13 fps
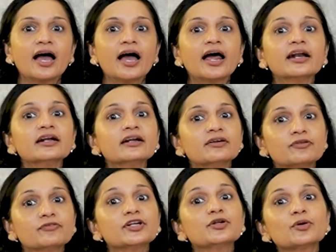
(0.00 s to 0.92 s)
and
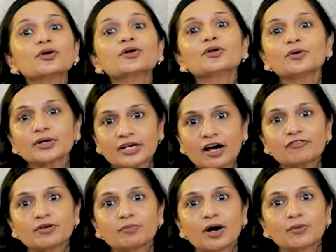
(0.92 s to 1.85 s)
we don't know
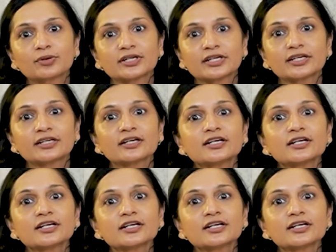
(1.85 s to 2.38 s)
enough about it.